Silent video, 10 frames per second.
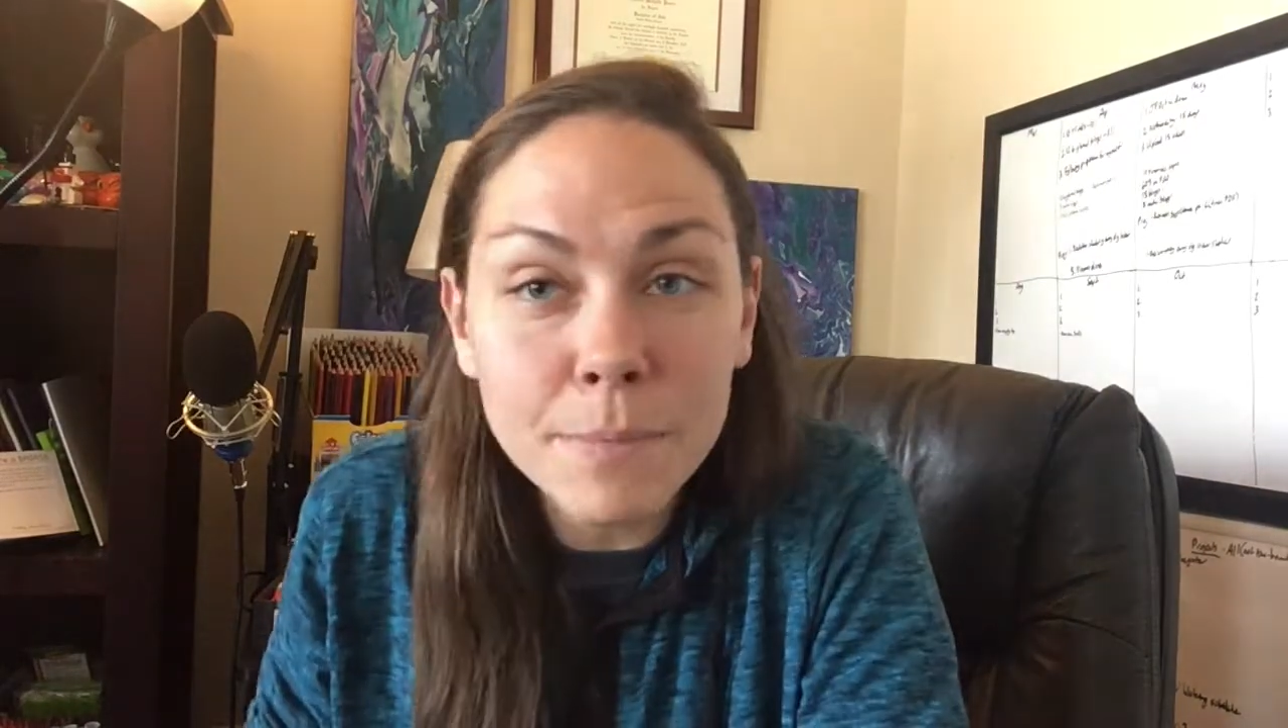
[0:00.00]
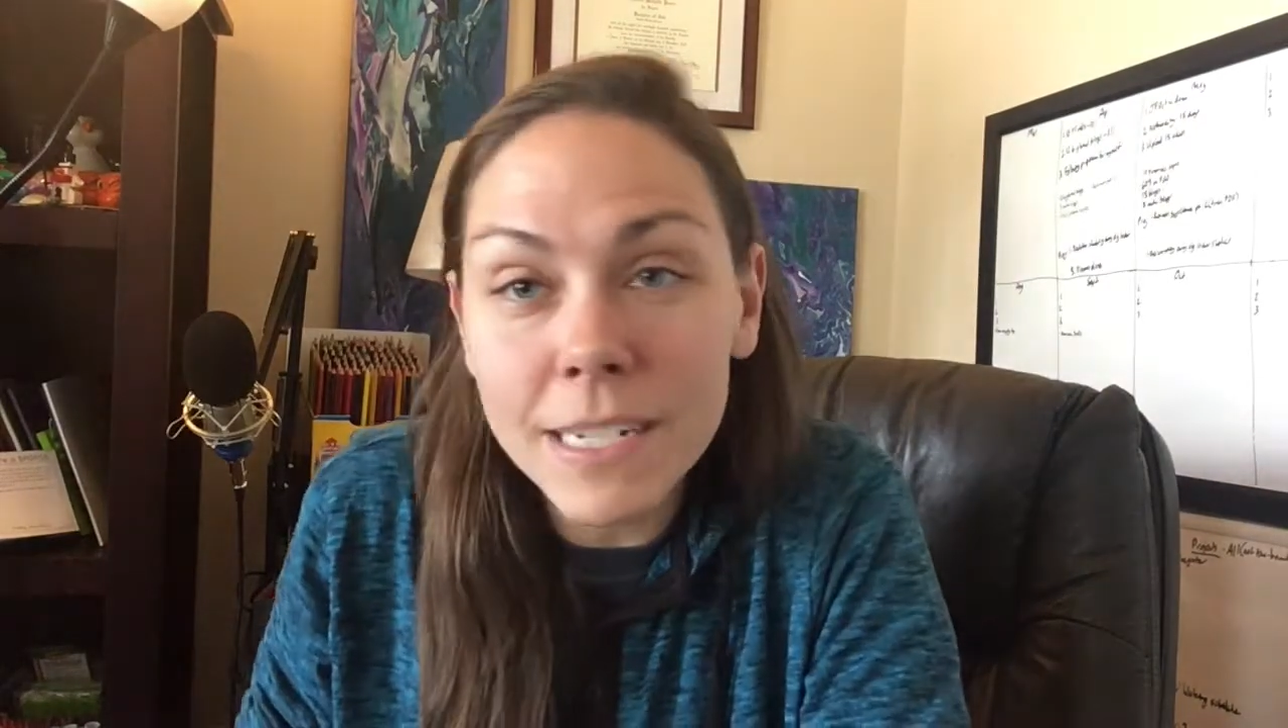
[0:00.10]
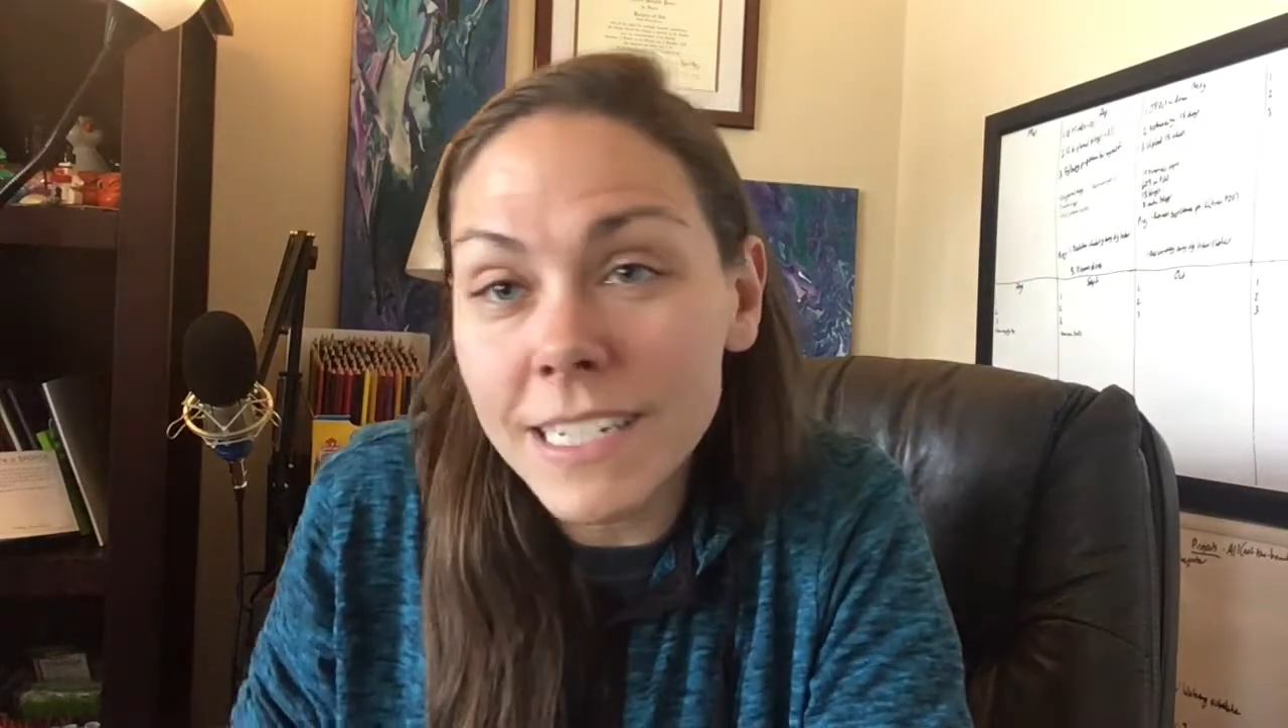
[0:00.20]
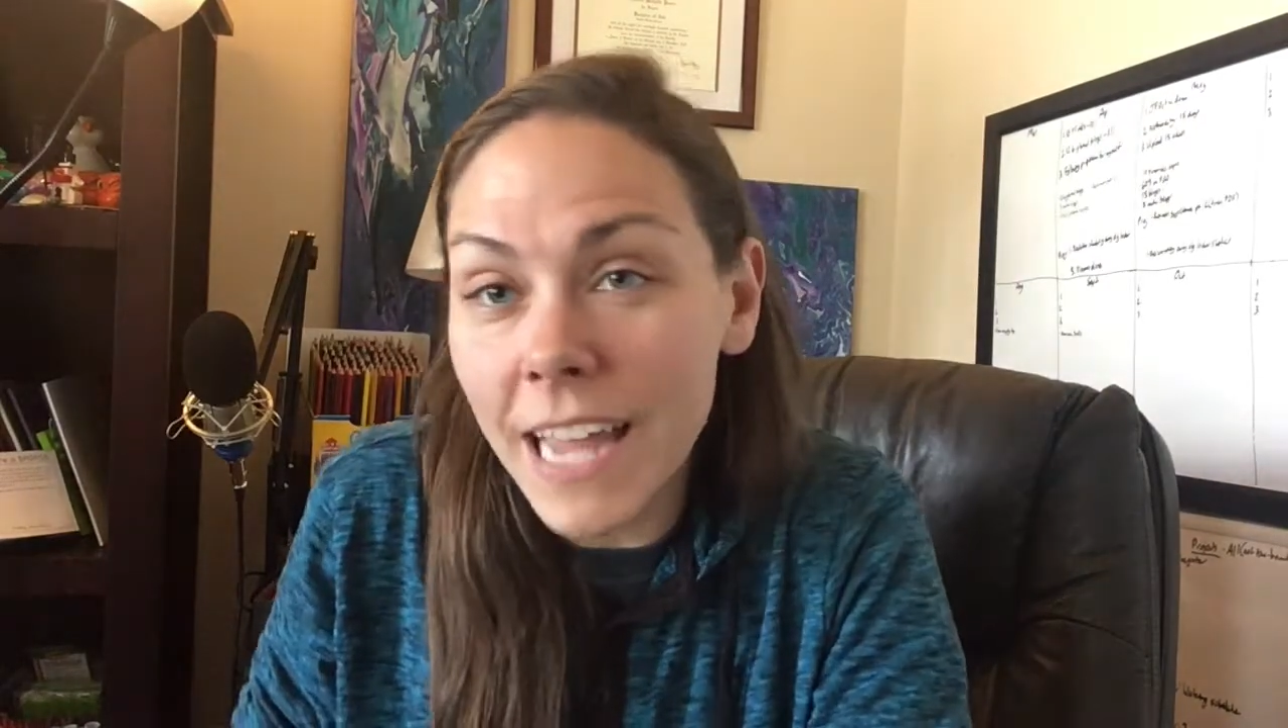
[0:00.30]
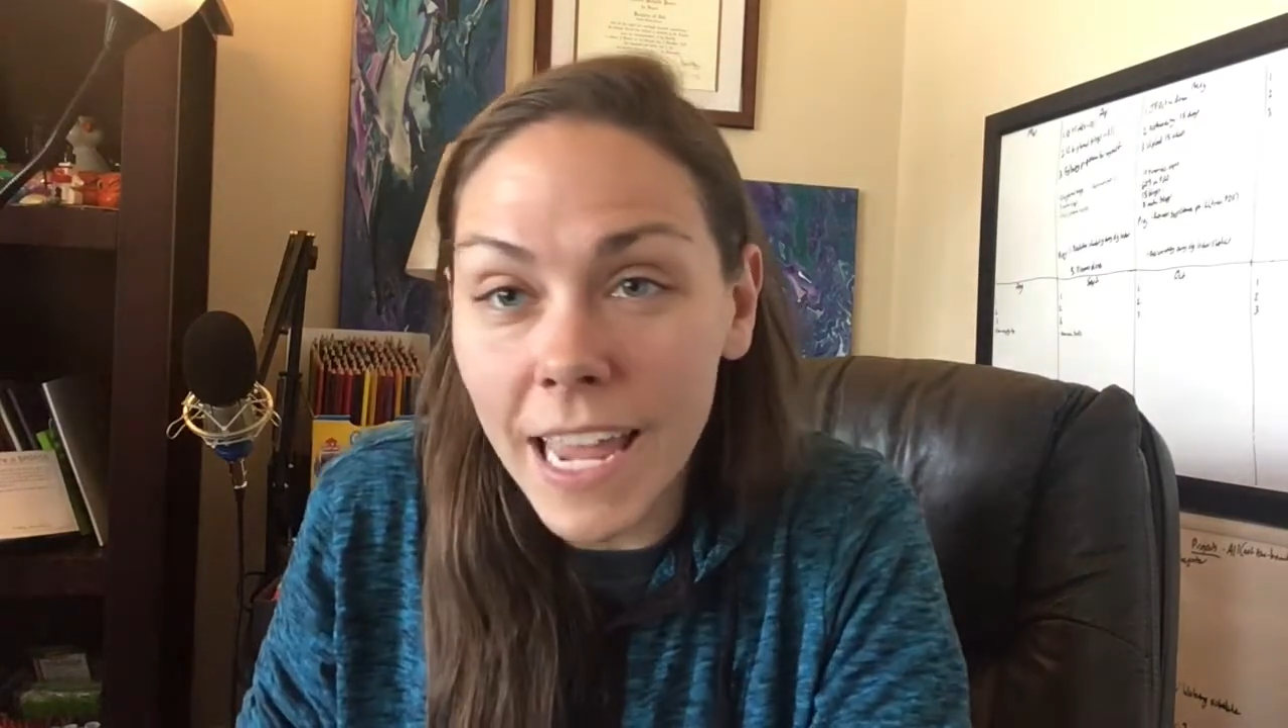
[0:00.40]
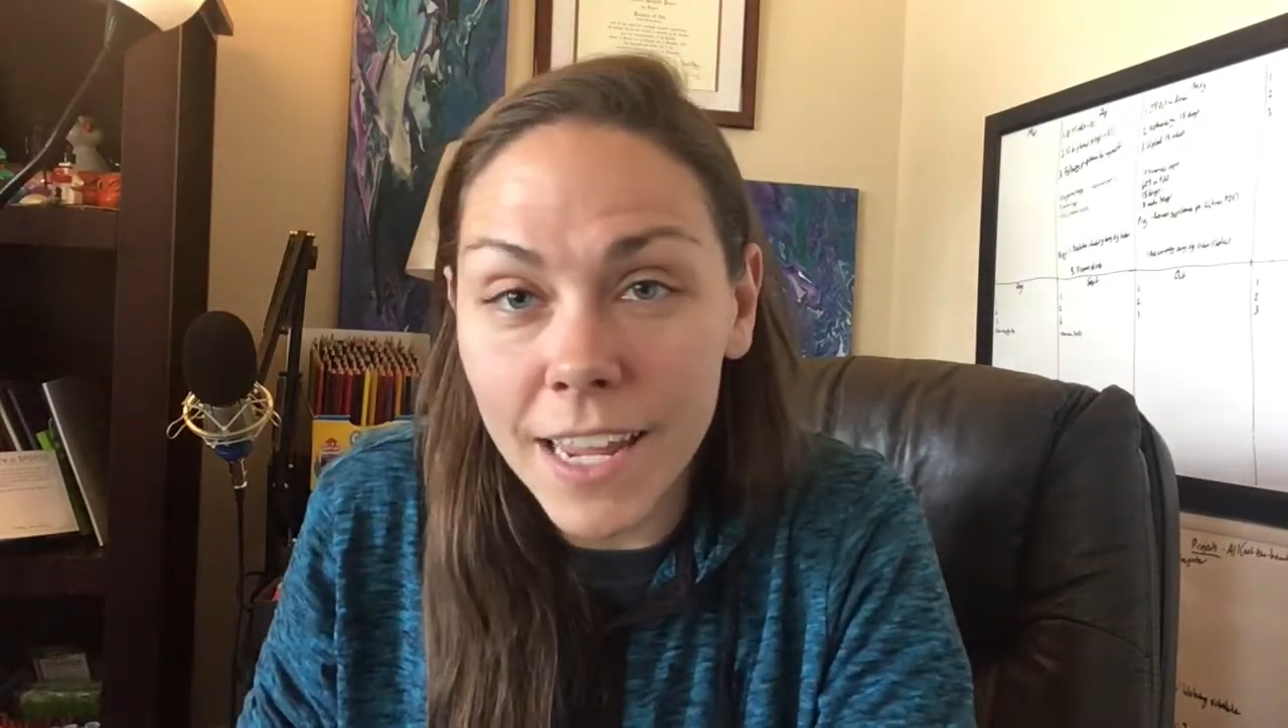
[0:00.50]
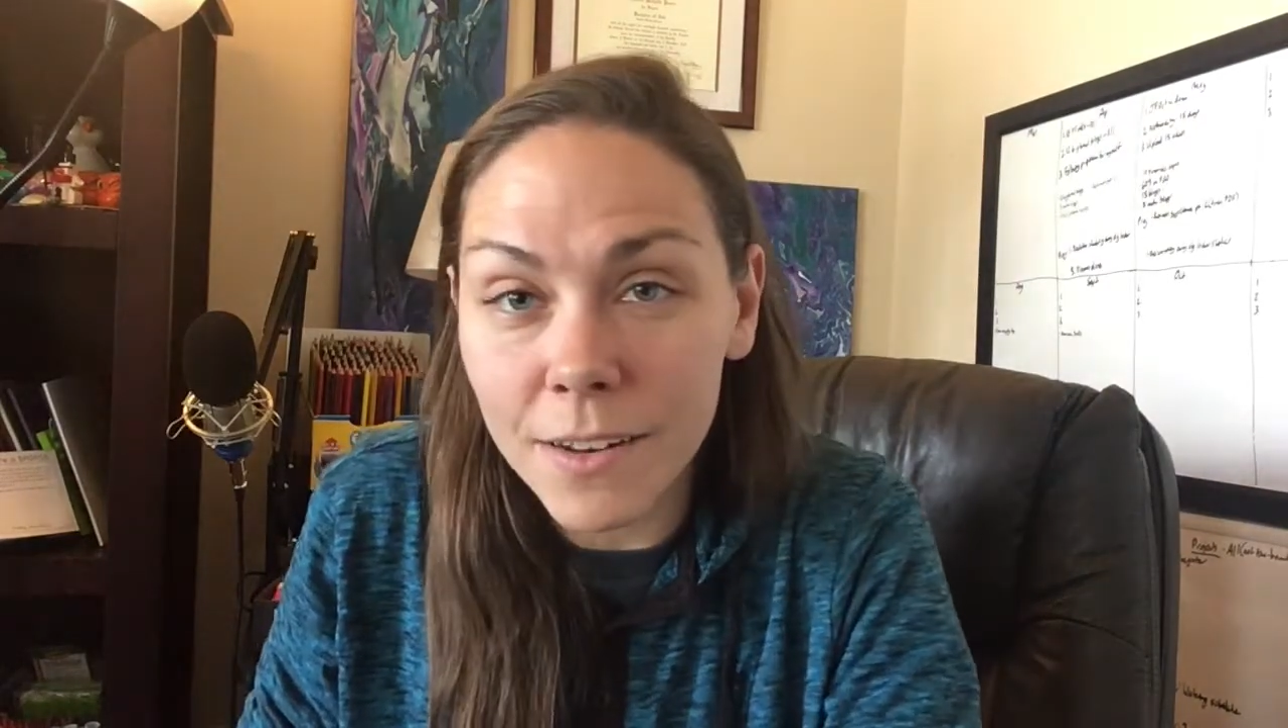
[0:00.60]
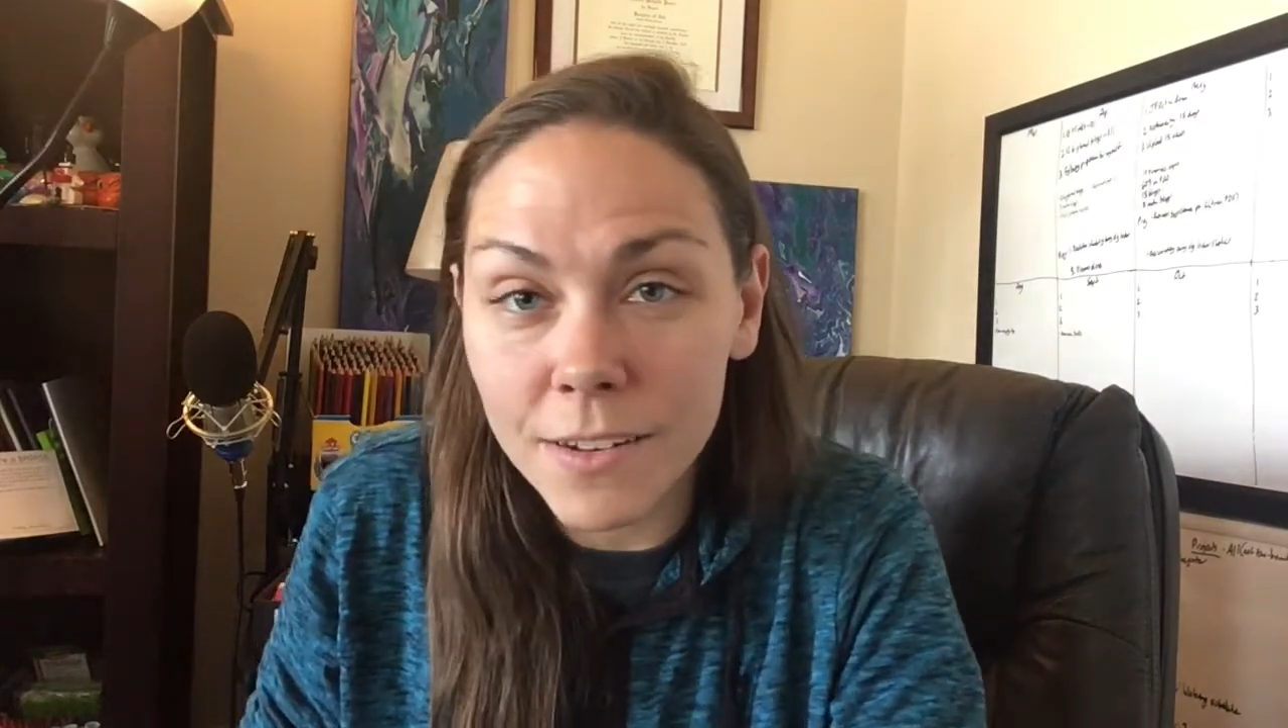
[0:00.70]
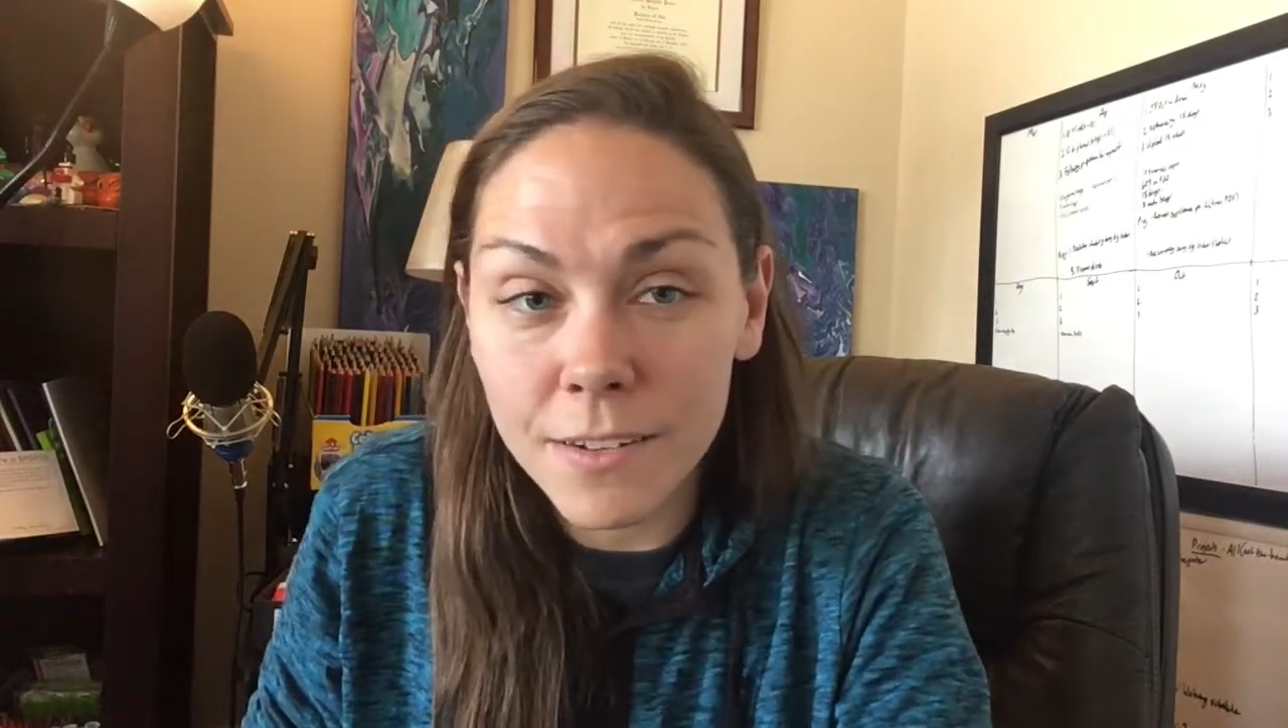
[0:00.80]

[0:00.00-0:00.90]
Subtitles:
to date